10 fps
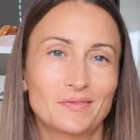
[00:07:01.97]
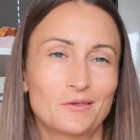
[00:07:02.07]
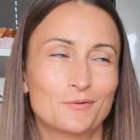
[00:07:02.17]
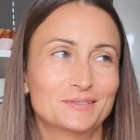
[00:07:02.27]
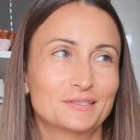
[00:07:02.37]
And
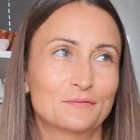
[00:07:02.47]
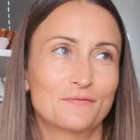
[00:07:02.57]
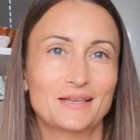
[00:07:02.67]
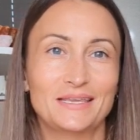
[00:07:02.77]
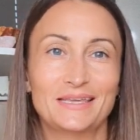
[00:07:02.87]
there was this
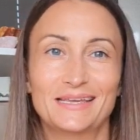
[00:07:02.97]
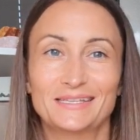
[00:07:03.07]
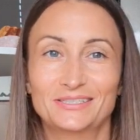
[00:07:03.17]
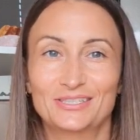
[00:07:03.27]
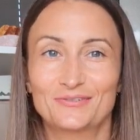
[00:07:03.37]
funny
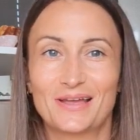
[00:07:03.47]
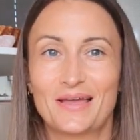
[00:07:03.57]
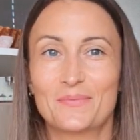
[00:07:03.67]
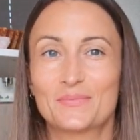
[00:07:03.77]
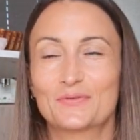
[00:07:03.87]

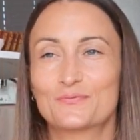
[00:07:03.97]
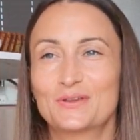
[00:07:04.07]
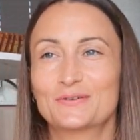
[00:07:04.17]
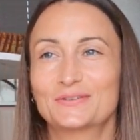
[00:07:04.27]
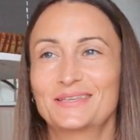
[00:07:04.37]
Instagram
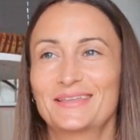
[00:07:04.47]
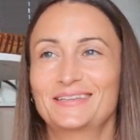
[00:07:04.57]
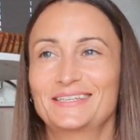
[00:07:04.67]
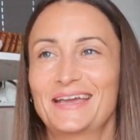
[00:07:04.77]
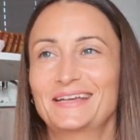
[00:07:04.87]
reel the
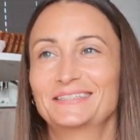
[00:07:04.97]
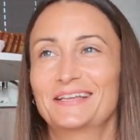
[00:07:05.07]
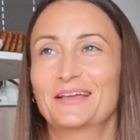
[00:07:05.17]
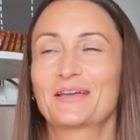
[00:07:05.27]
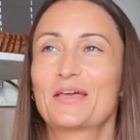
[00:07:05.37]
other day, is
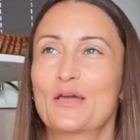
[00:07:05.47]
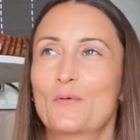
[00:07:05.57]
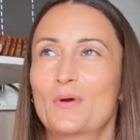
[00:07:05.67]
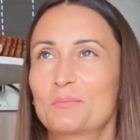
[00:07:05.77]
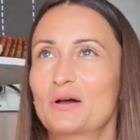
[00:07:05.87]
like,
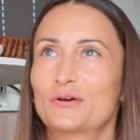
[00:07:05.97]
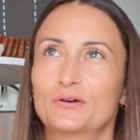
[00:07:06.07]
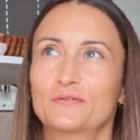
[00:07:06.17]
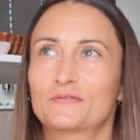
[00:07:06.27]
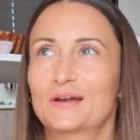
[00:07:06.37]
when my
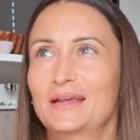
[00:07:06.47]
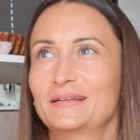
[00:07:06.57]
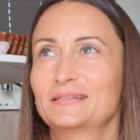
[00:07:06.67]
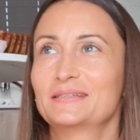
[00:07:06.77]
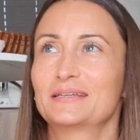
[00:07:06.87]

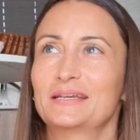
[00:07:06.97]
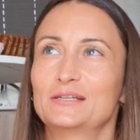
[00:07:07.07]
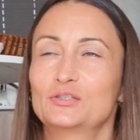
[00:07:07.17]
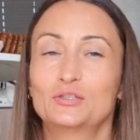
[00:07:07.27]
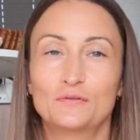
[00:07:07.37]
girlfriend
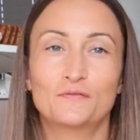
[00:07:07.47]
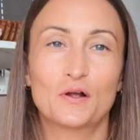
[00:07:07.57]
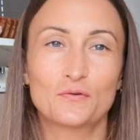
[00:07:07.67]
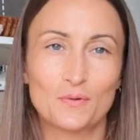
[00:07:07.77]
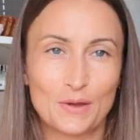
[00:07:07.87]
is too
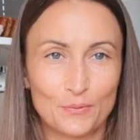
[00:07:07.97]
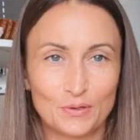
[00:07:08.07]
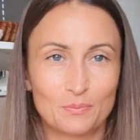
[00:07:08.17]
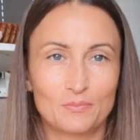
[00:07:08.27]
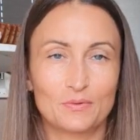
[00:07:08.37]
far away
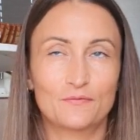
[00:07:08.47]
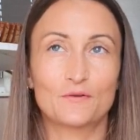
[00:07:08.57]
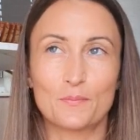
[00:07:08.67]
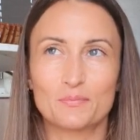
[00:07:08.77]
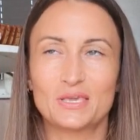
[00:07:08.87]

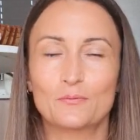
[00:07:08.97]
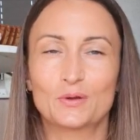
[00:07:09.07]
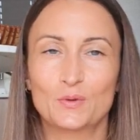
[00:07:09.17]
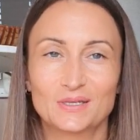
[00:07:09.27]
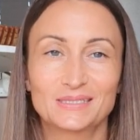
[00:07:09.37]
from me
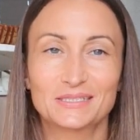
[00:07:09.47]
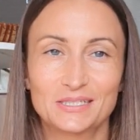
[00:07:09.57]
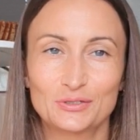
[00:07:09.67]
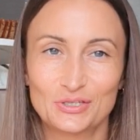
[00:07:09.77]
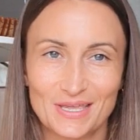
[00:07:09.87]
when we are
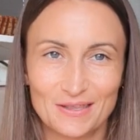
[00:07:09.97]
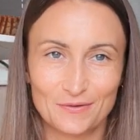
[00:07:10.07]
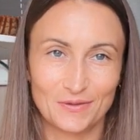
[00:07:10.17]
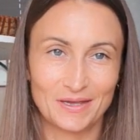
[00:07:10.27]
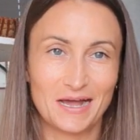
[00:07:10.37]
sitting together
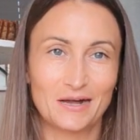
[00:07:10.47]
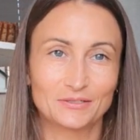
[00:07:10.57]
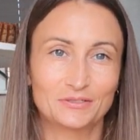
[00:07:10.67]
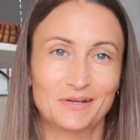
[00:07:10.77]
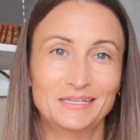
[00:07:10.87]
on the
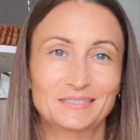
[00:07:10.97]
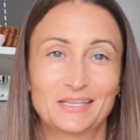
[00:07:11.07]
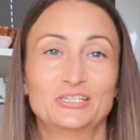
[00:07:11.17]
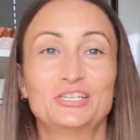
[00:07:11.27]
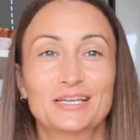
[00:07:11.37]
couch, right? And
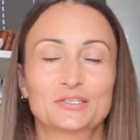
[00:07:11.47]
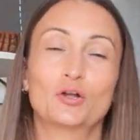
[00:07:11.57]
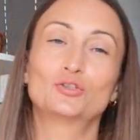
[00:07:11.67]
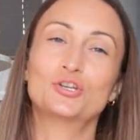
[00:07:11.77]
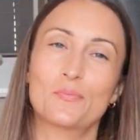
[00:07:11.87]
then she gets
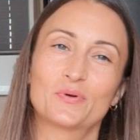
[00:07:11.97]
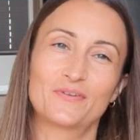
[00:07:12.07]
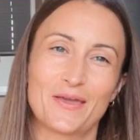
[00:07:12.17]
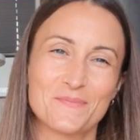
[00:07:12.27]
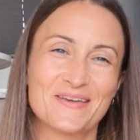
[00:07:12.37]
on top of
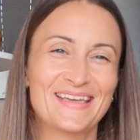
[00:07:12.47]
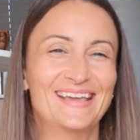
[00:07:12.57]
him.